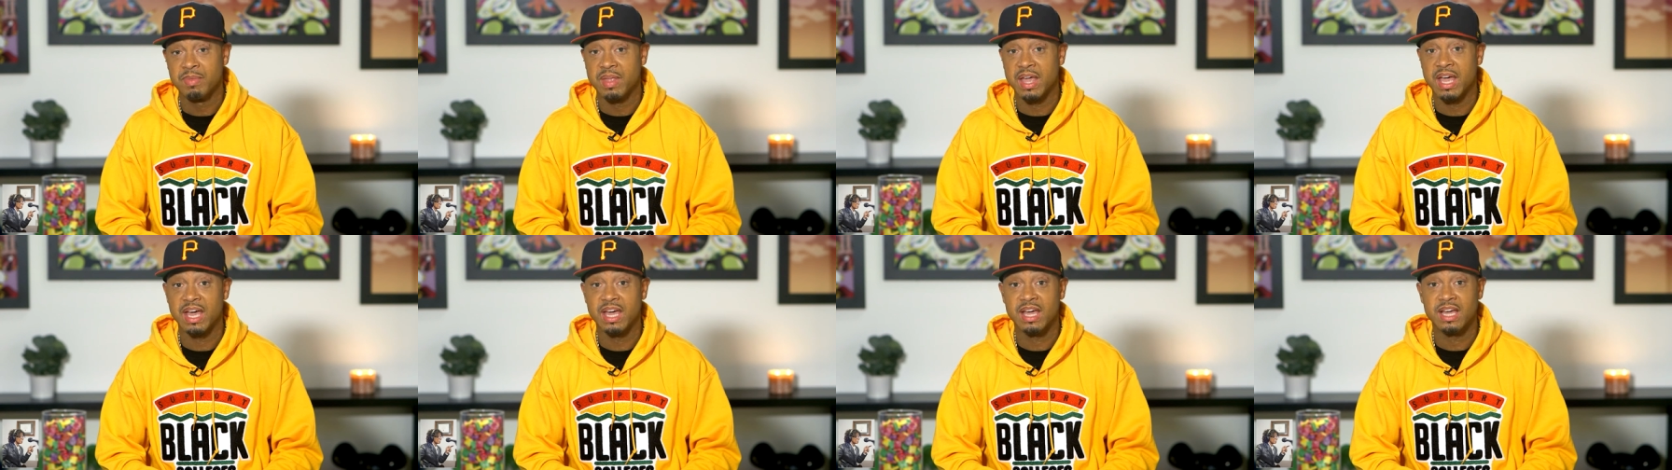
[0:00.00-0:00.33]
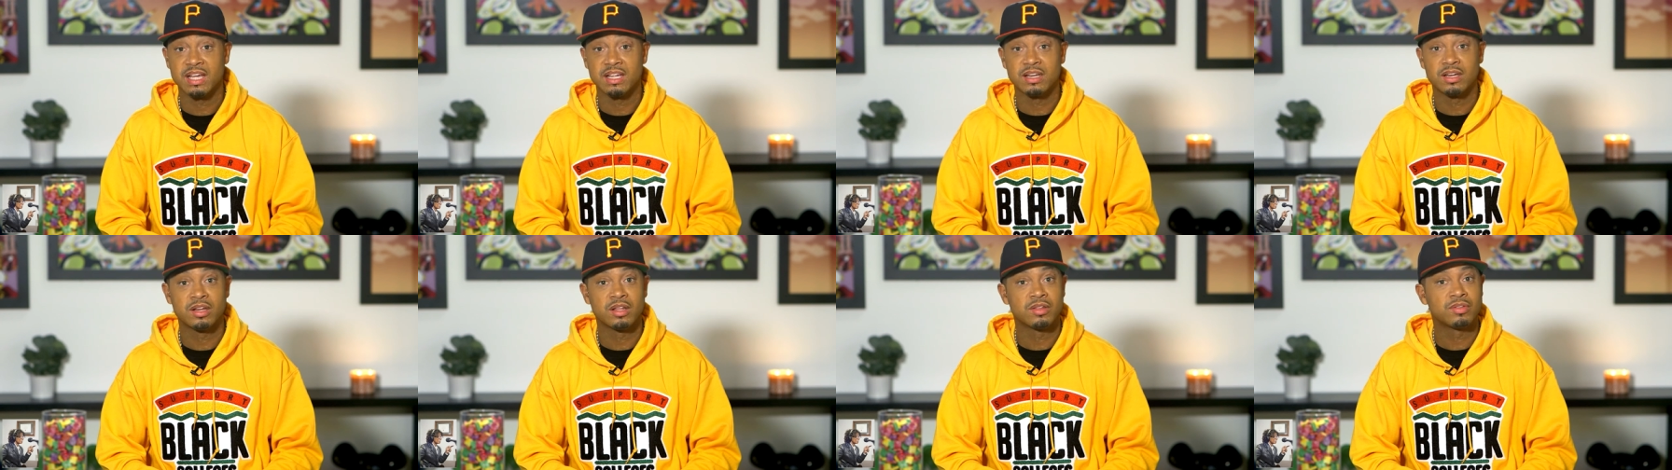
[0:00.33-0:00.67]

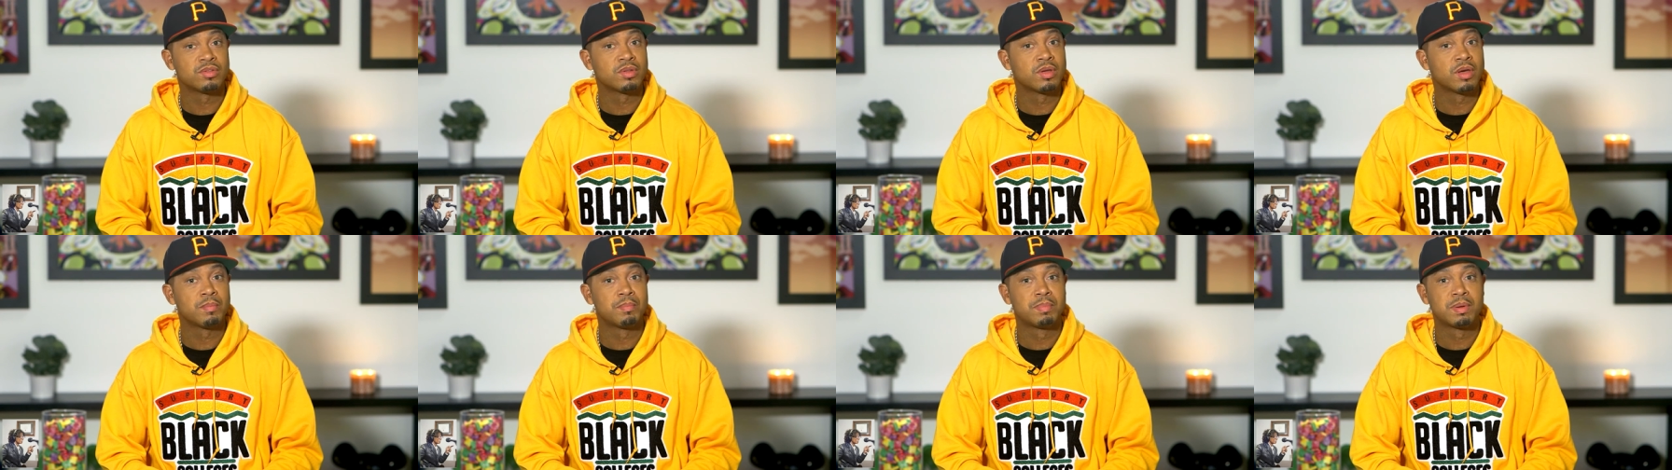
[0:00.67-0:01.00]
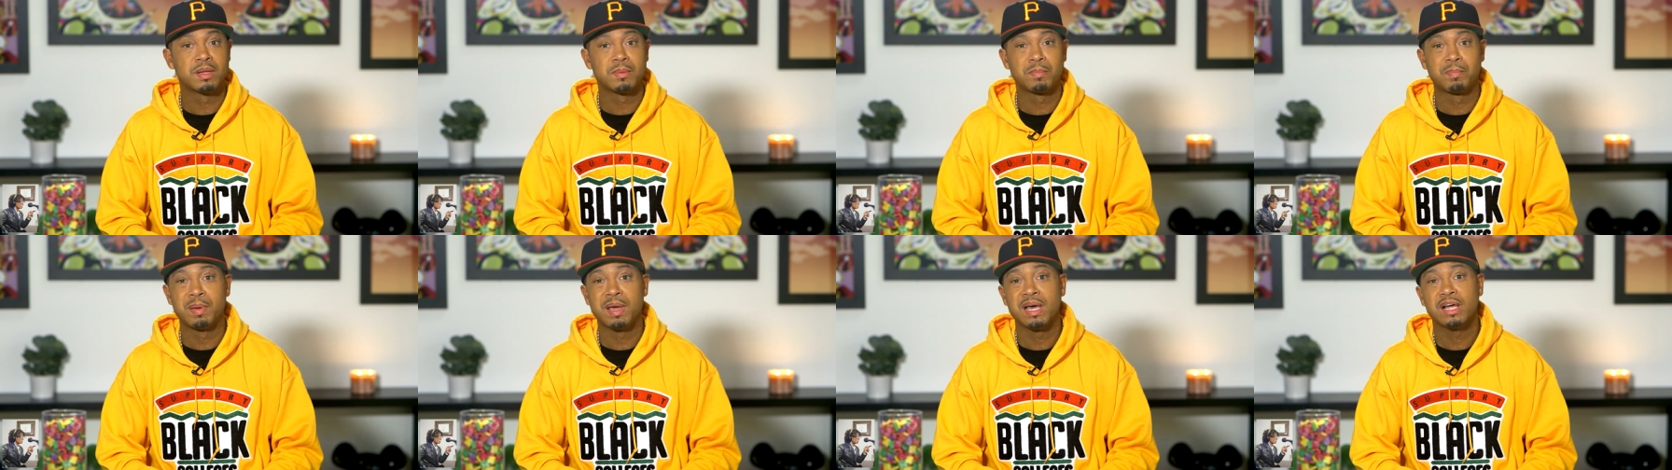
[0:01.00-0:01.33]
and
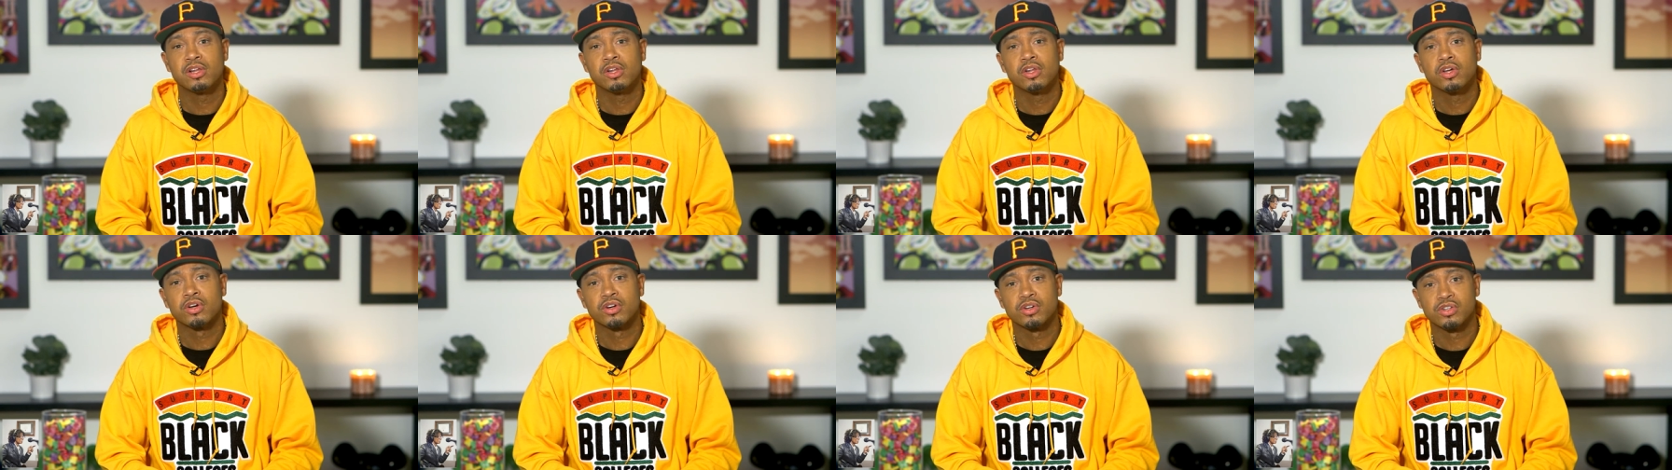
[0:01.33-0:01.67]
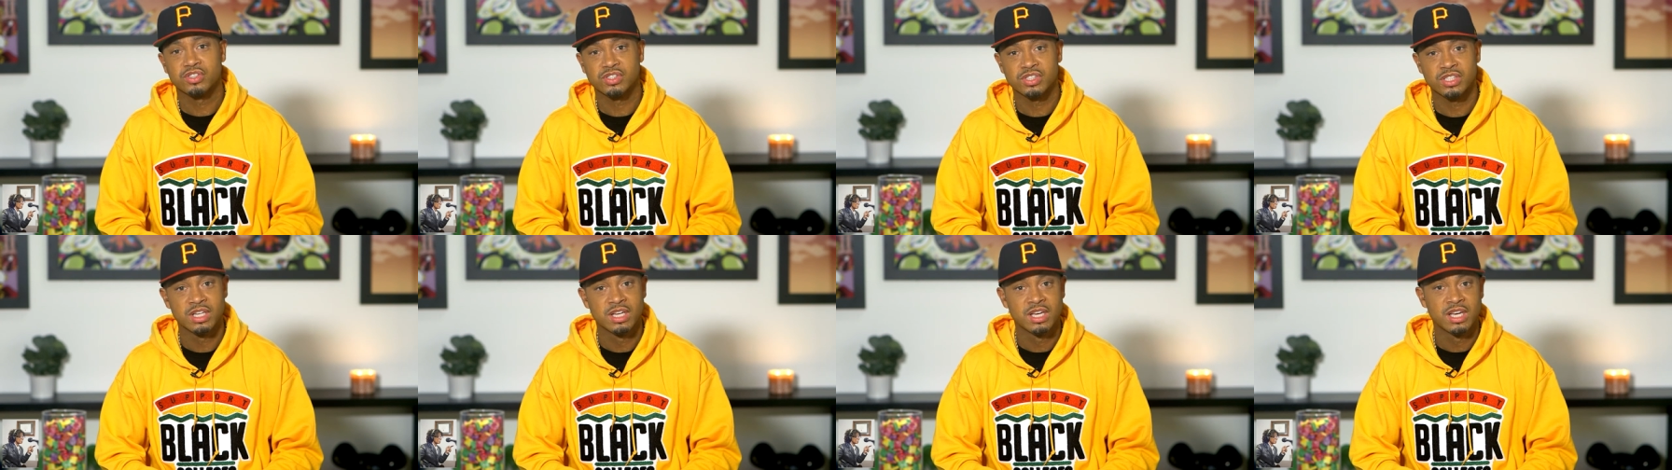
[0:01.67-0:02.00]
been
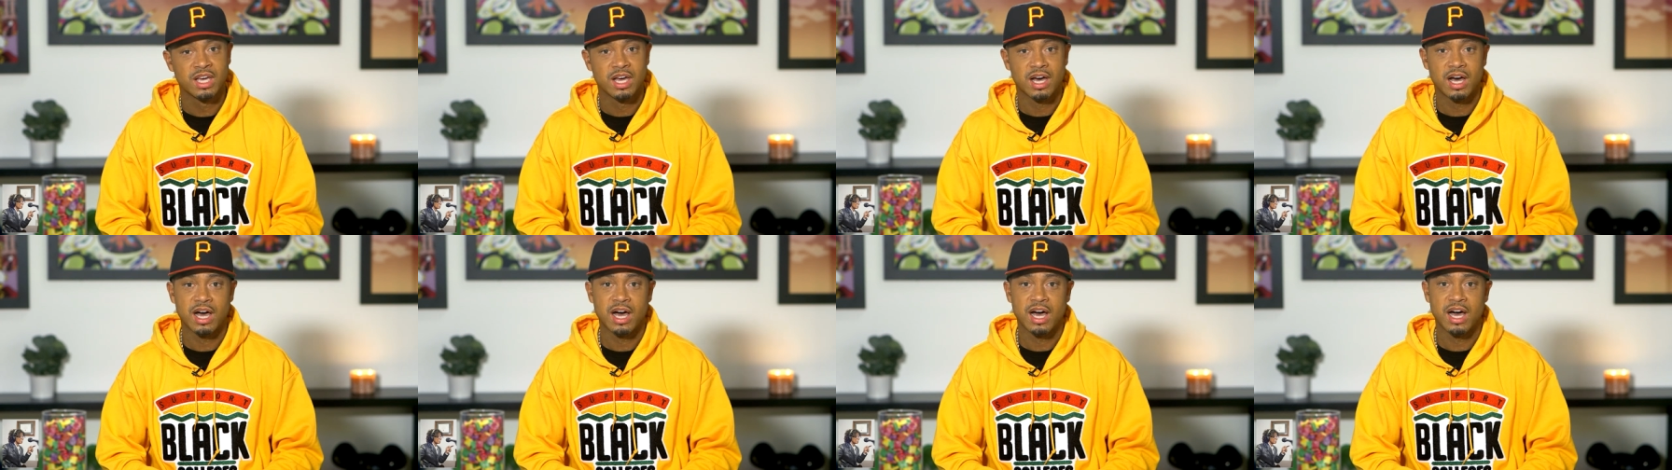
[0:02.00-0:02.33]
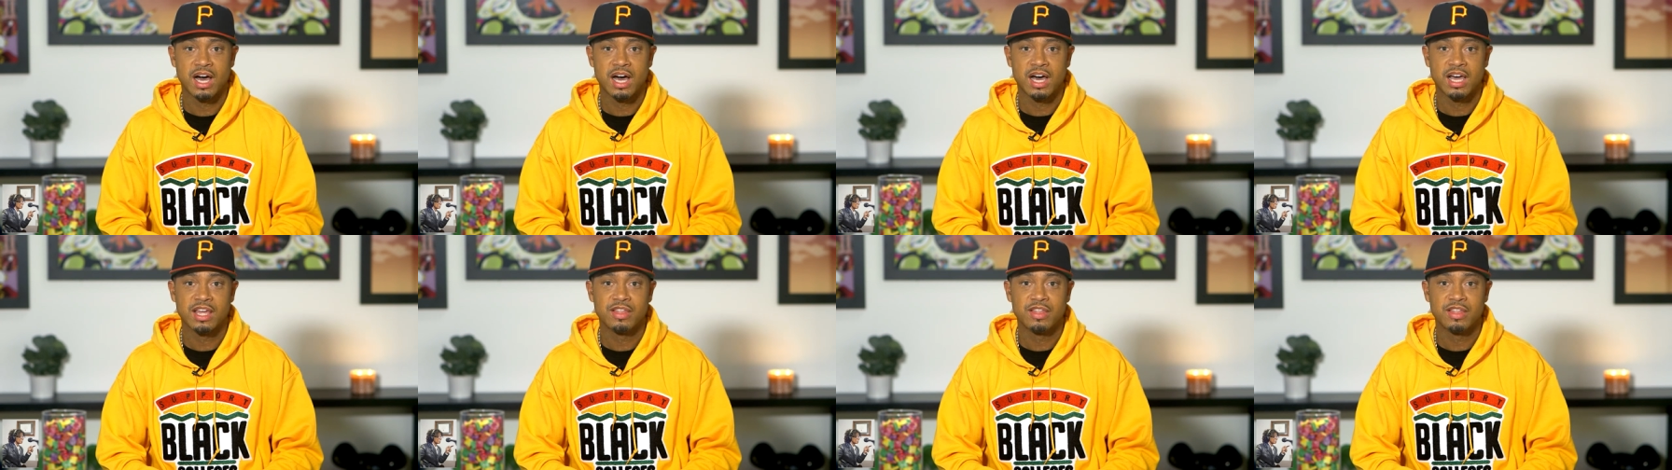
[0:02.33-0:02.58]
pillars uh,